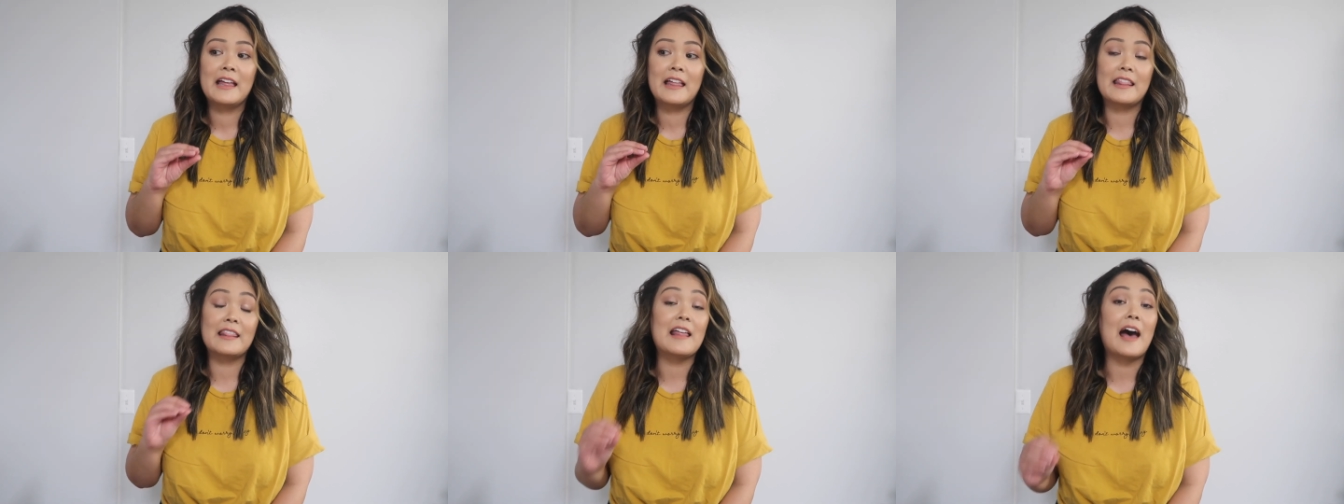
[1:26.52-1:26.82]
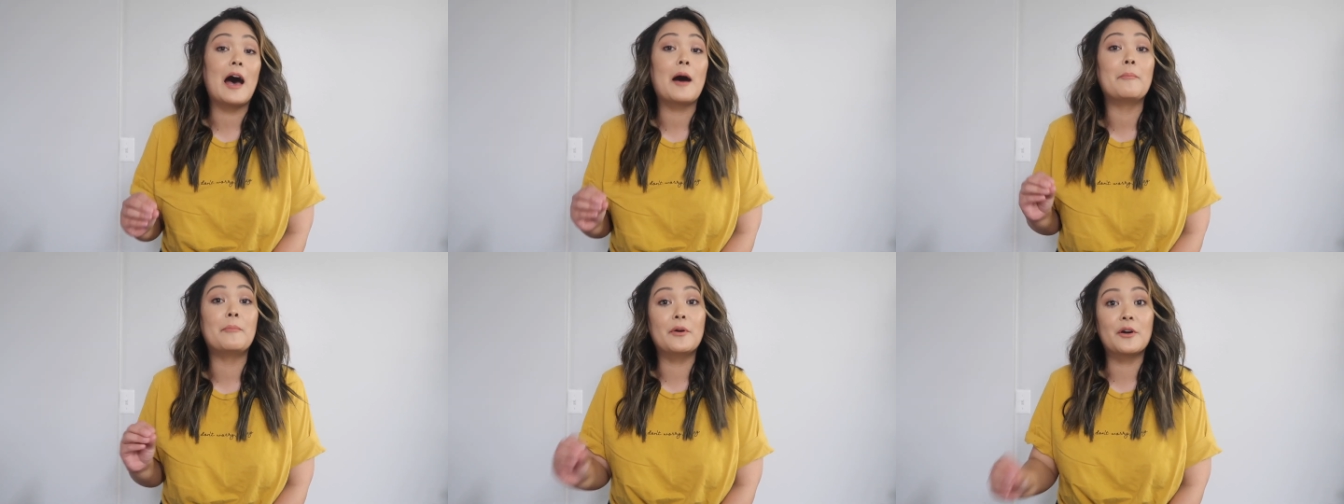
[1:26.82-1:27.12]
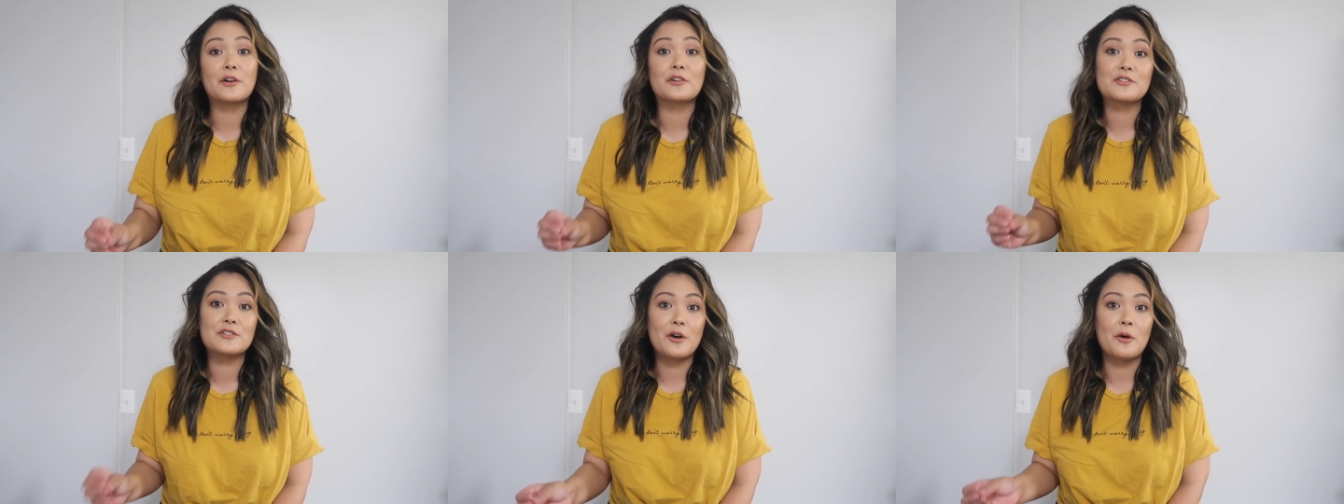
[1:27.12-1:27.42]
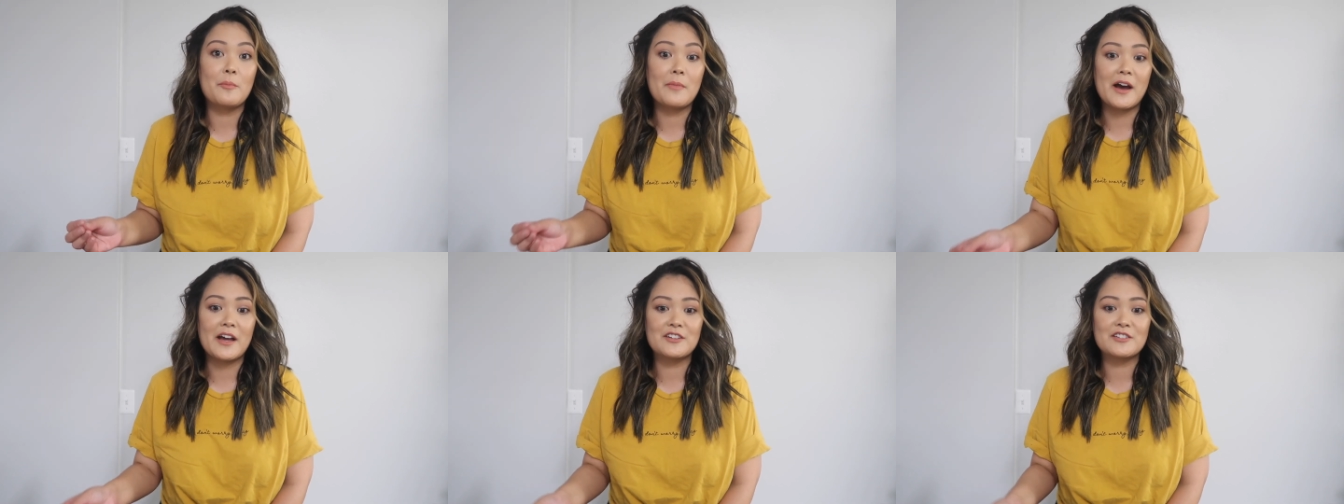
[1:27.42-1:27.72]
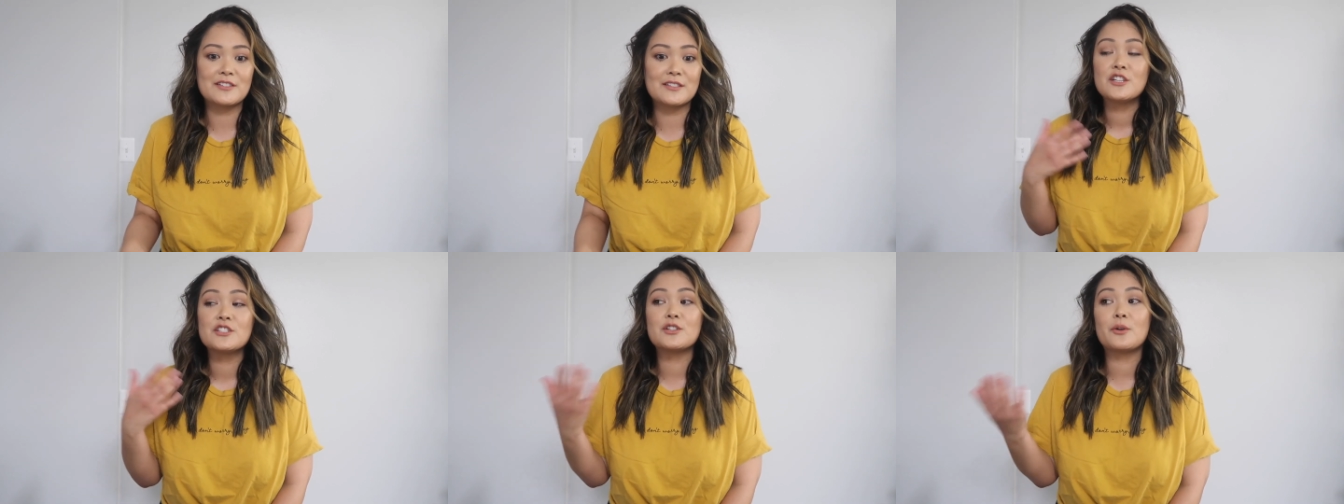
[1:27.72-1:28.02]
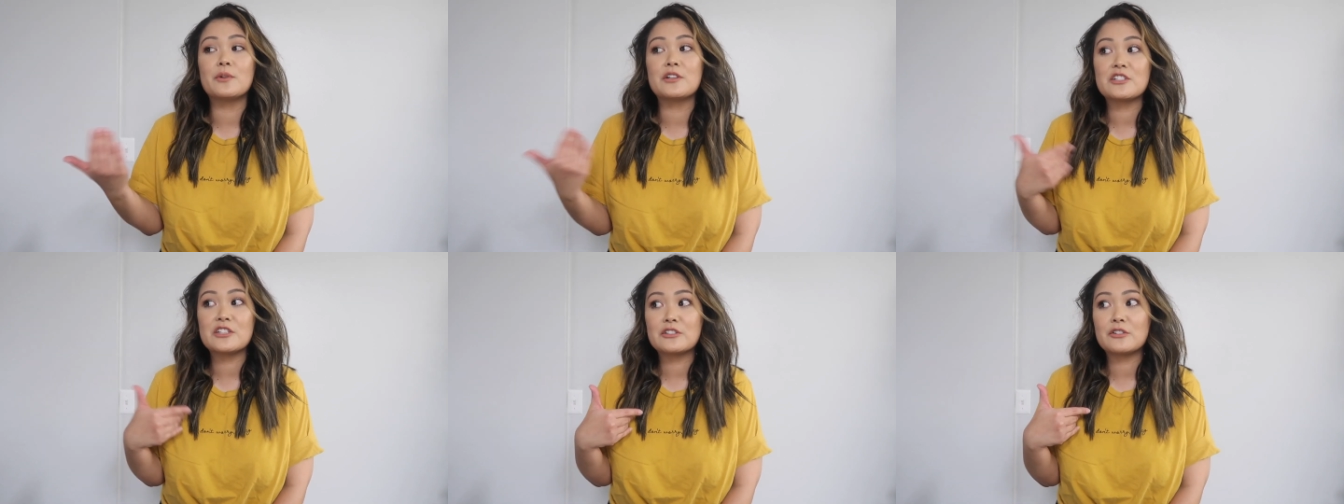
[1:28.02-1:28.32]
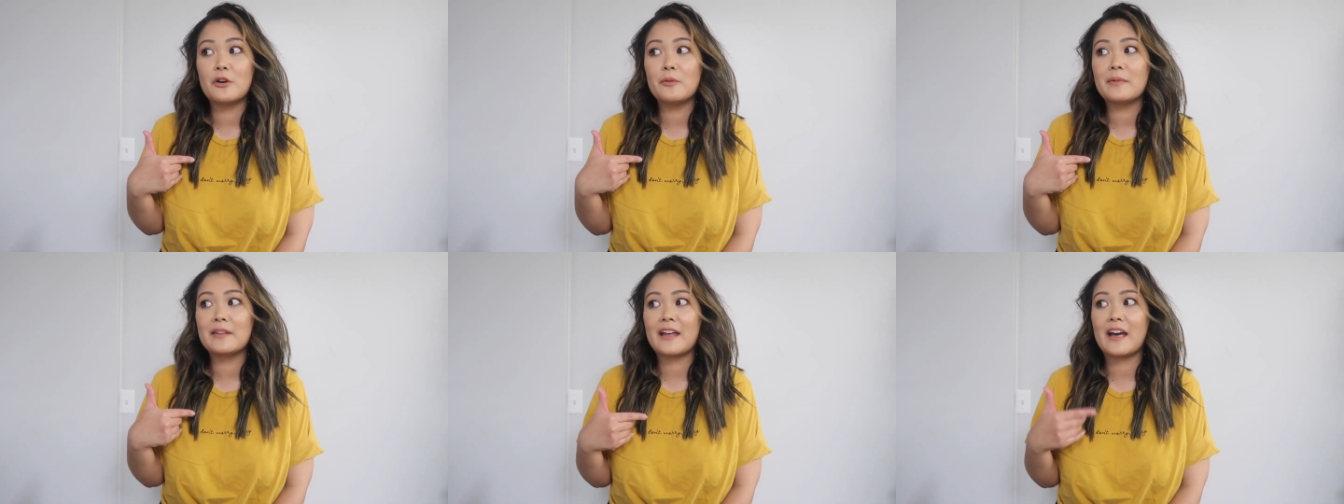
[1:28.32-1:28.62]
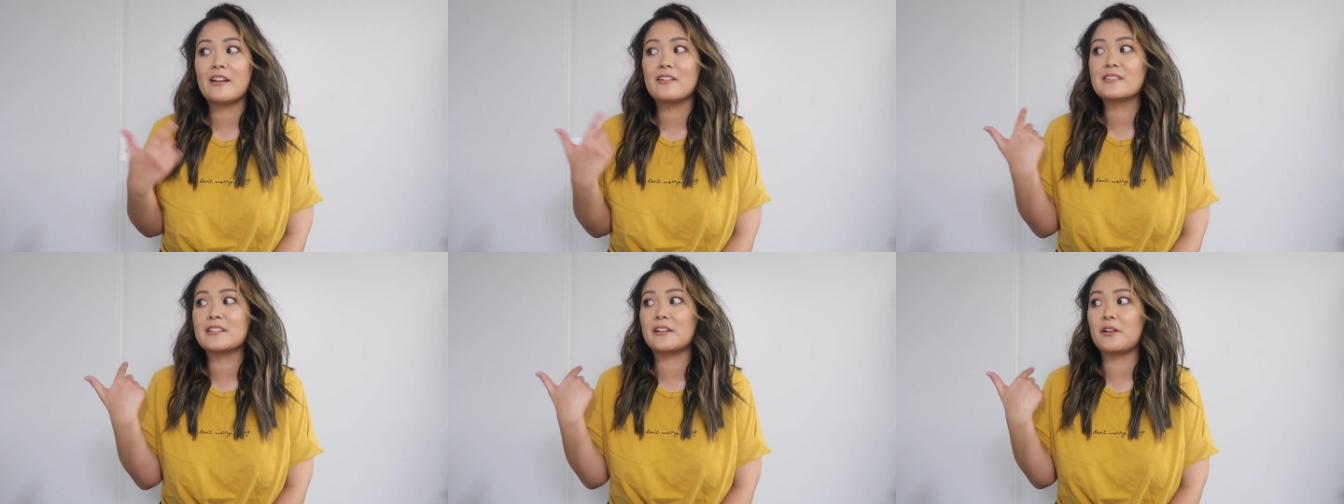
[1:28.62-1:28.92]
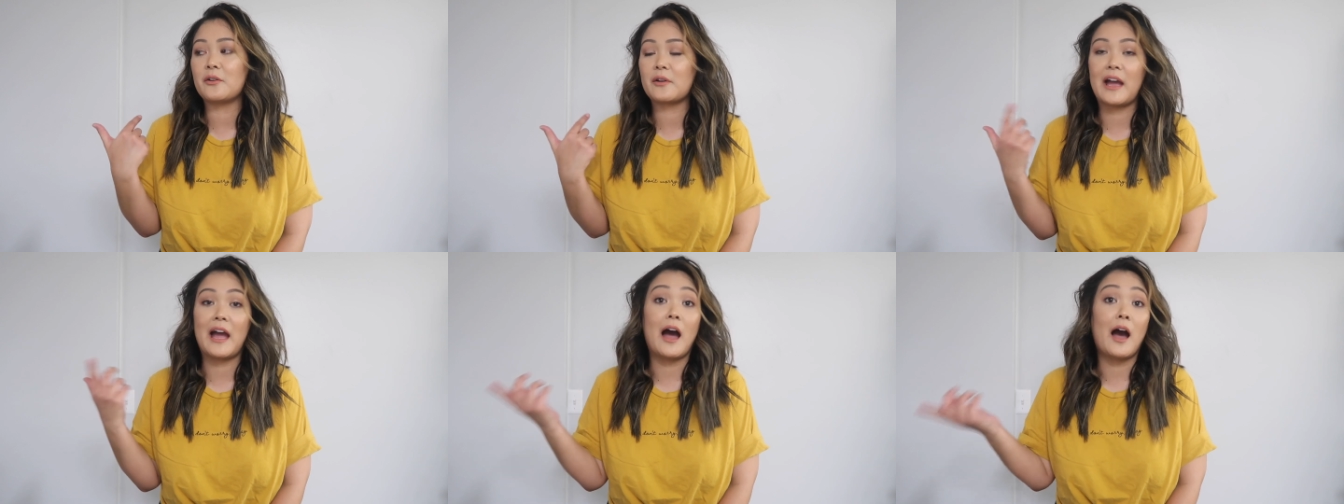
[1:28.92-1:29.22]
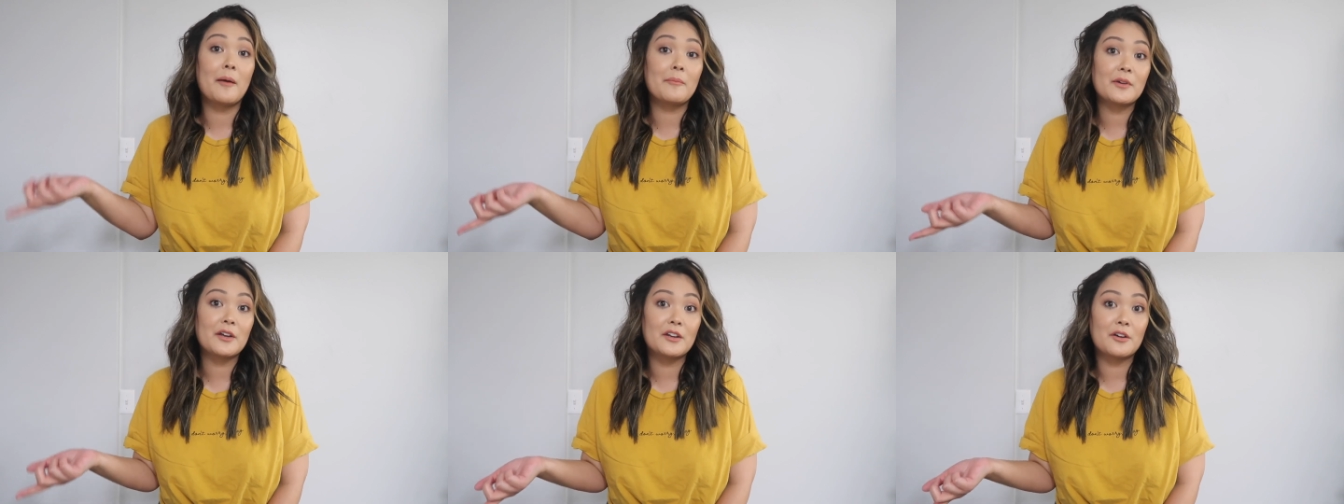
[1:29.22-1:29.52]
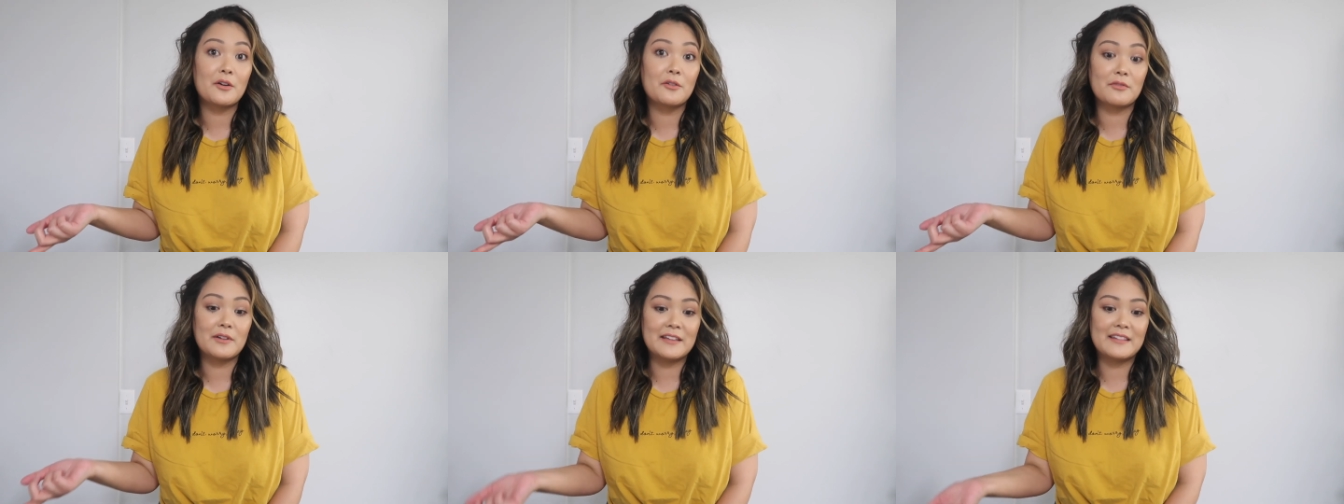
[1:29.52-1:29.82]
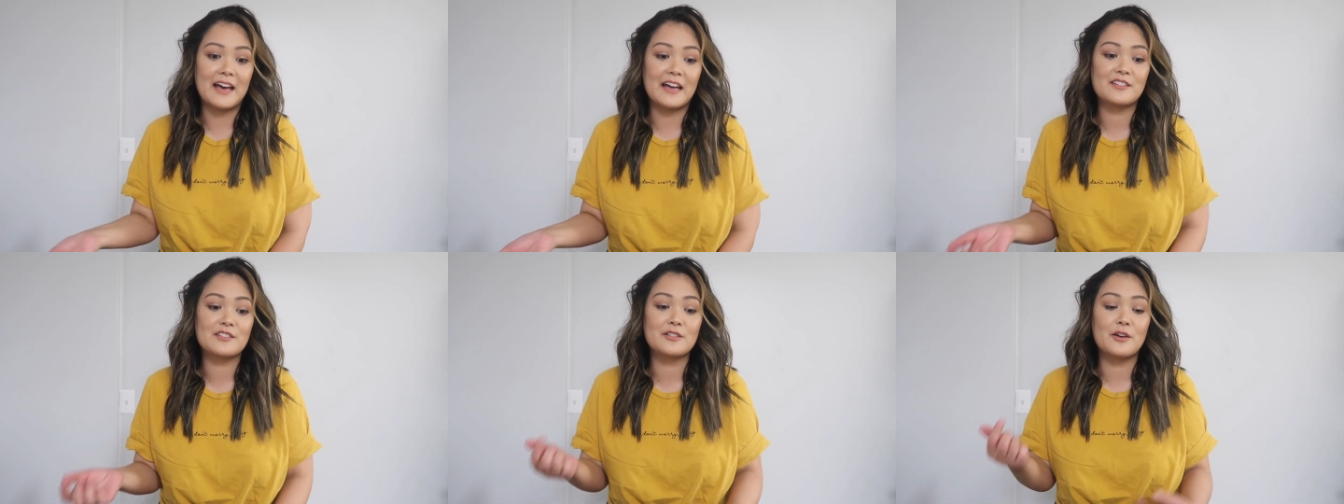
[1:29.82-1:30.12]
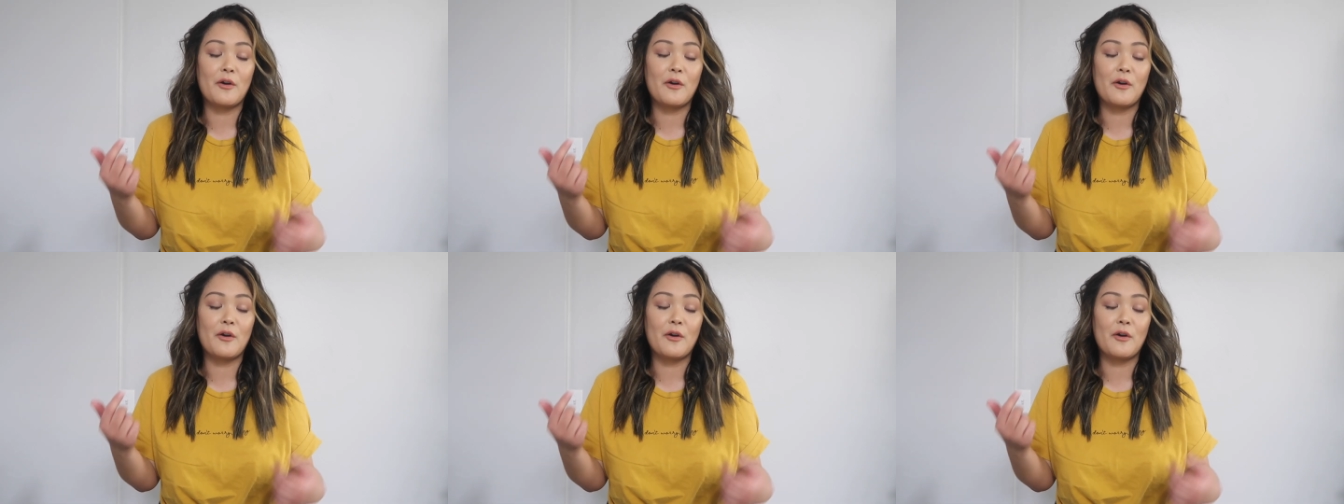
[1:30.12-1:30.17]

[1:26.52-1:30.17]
that book so much. So when she told me that, I was like, okay, I'm gonna go read that.